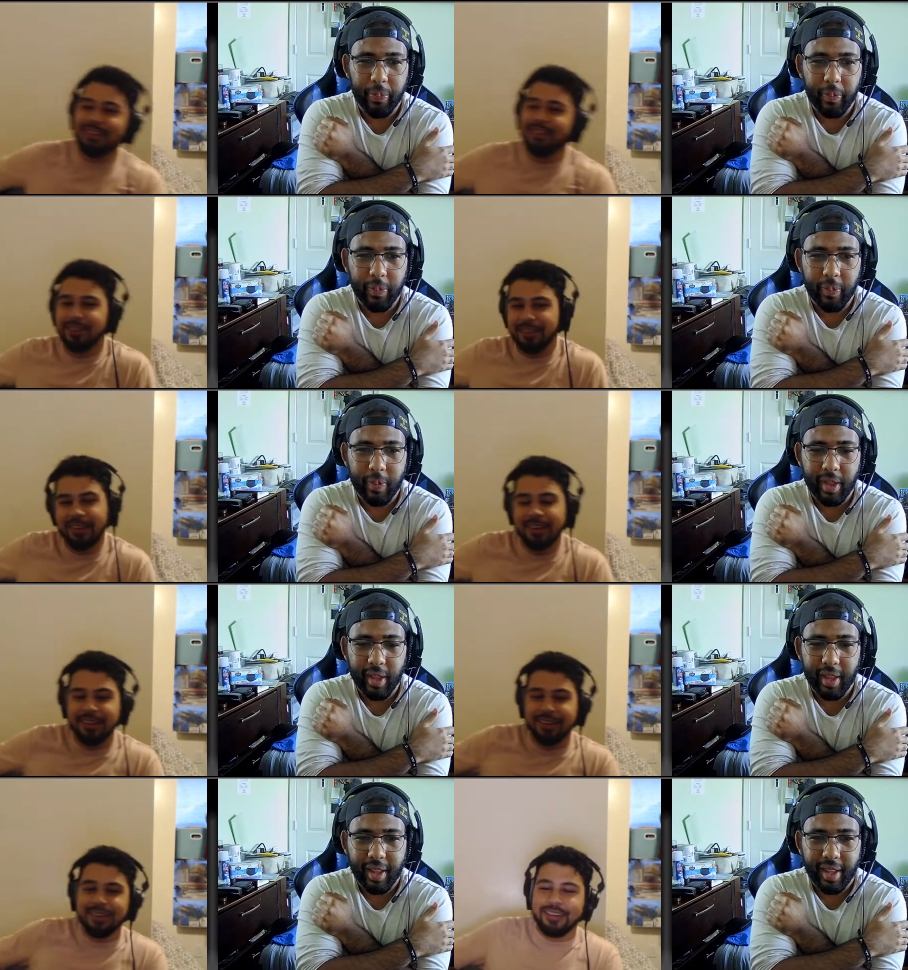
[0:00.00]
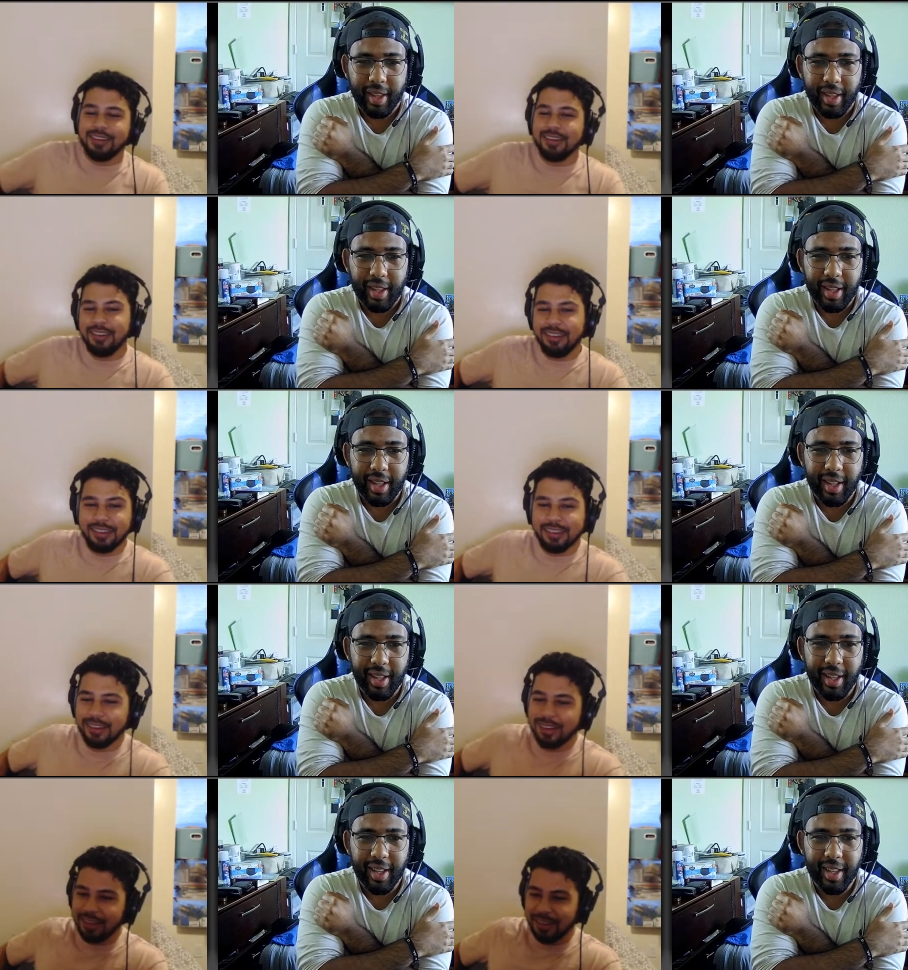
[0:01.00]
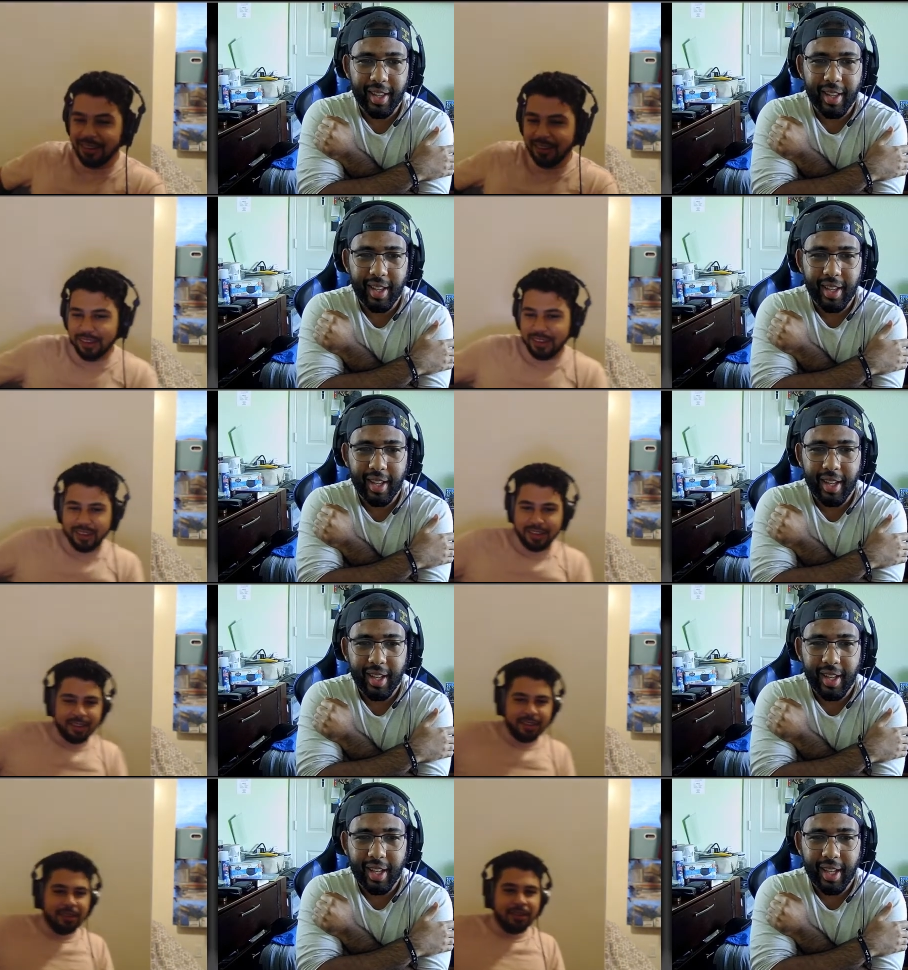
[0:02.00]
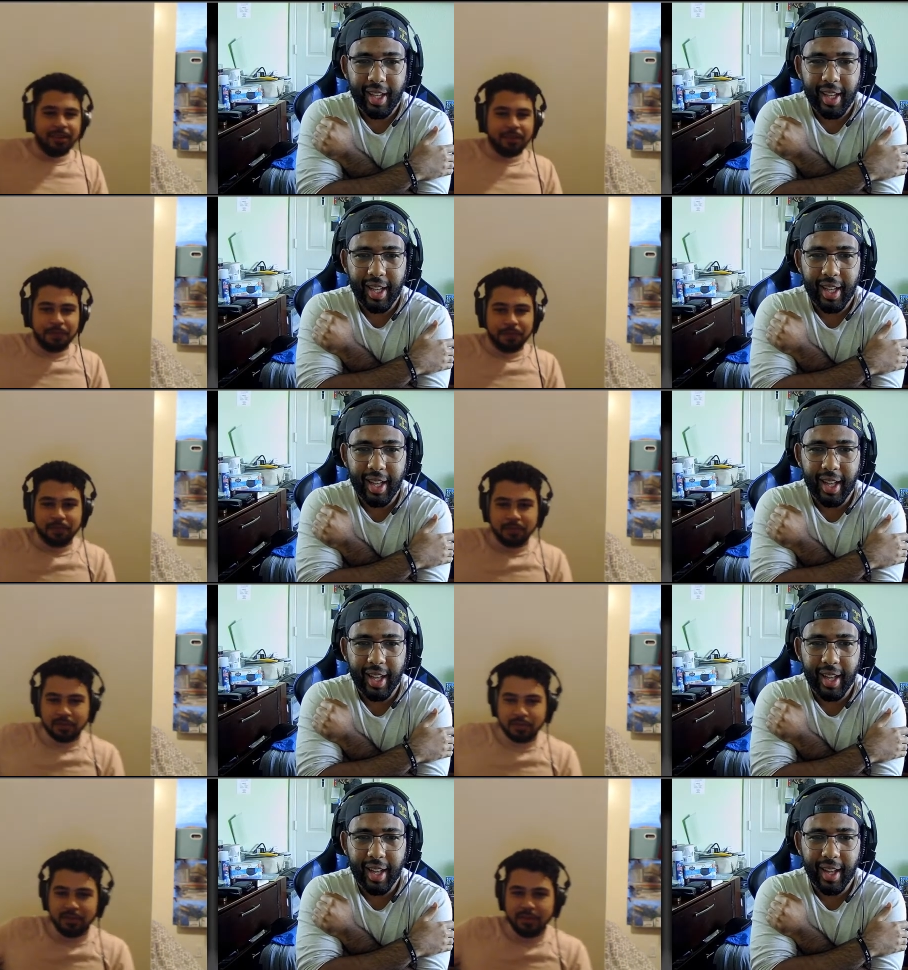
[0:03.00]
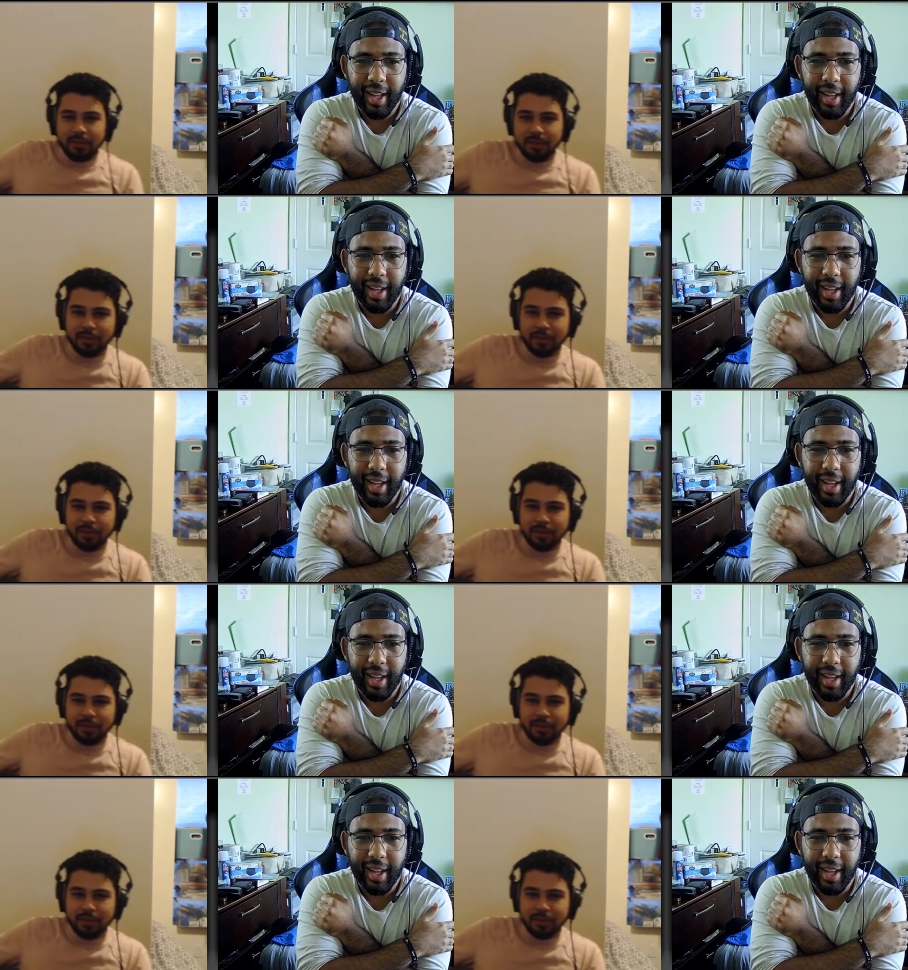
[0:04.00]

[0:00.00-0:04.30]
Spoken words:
Nothing is said.